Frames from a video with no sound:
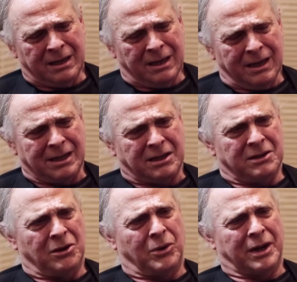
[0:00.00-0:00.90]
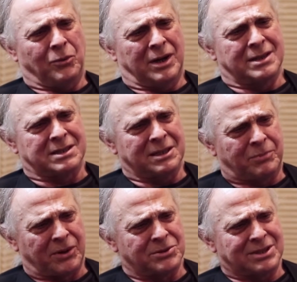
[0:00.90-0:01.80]
he didn't know what it was, and he
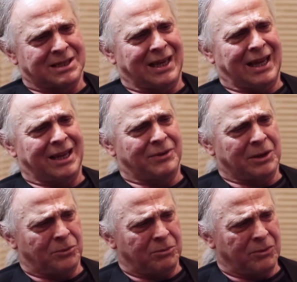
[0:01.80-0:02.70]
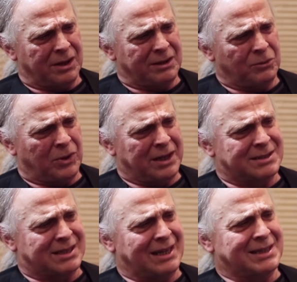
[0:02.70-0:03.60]
approached the cave, and he went
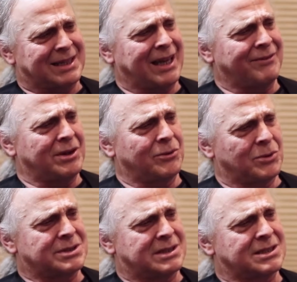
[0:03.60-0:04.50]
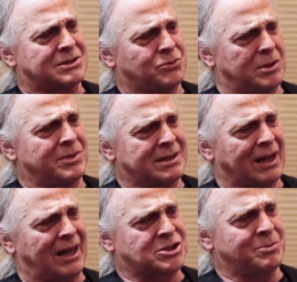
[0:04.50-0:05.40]
inside the cave, and it was this woman,
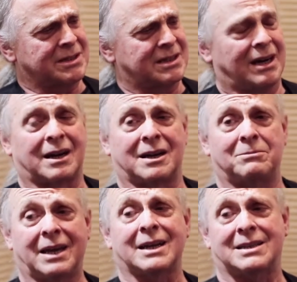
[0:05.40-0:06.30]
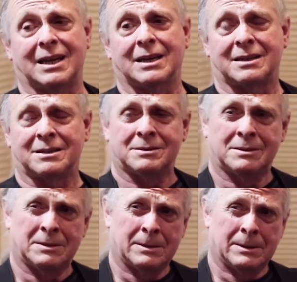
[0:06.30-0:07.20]
Lakshmankara, meditating.
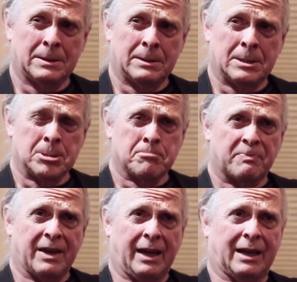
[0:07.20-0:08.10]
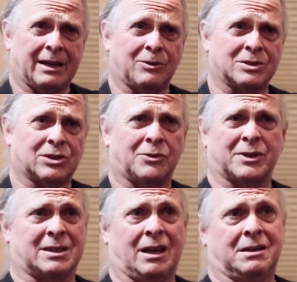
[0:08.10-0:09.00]
And he was
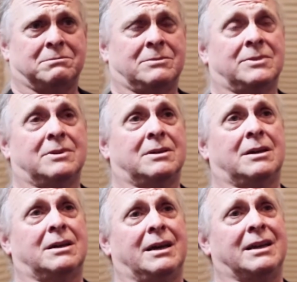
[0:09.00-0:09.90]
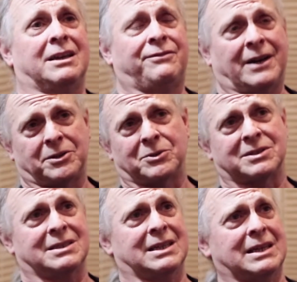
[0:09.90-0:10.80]
overcome, and he fell to his
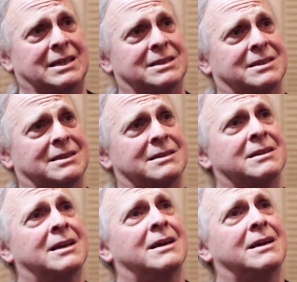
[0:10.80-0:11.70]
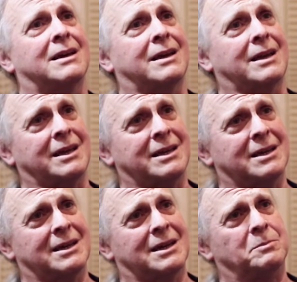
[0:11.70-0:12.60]
knees, and he
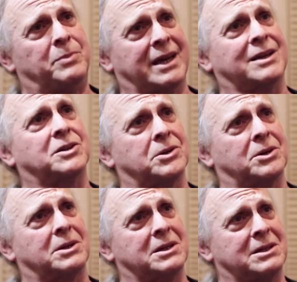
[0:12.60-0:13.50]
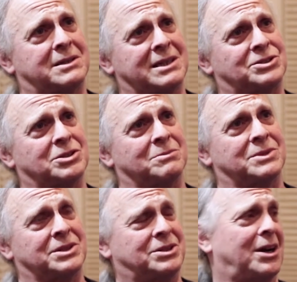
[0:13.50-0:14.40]
begged her to teach him the
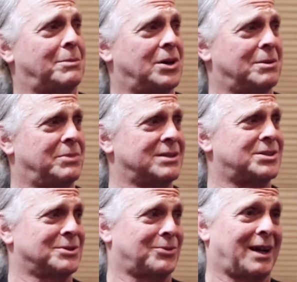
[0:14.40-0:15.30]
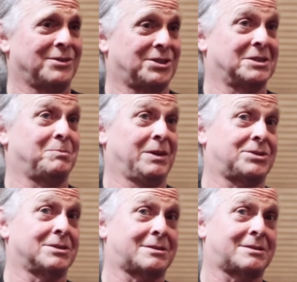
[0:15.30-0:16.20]
Dharma, but she was rather
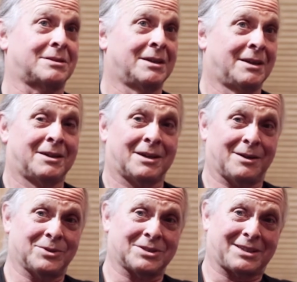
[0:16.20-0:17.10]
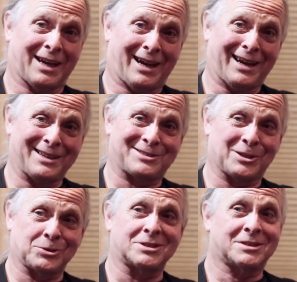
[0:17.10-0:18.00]
suspicious of this guy. So
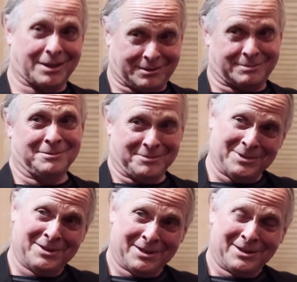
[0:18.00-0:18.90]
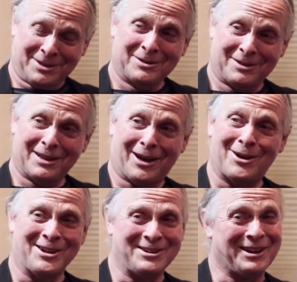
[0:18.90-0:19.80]
she said, no,
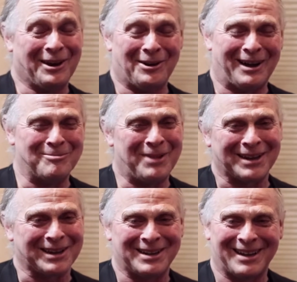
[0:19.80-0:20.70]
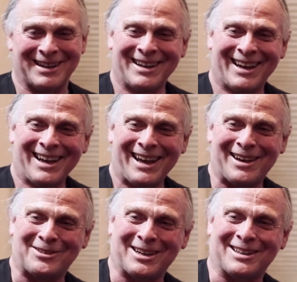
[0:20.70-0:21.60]
I'm not going to have
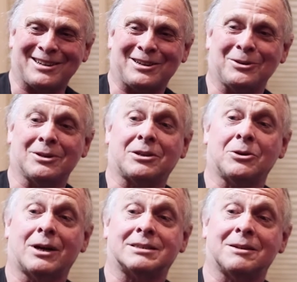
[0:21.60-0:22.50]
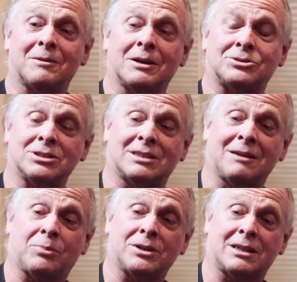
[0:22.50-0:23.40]
anything to do with you. She said,
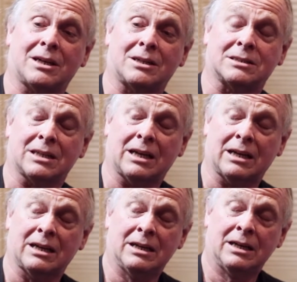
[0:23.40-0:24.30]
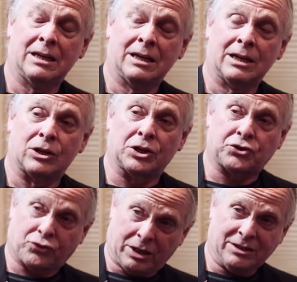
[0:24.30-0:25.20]
"But there's a
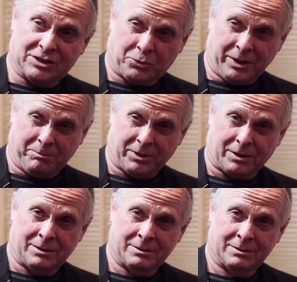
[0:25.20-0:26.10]
latrine sweeper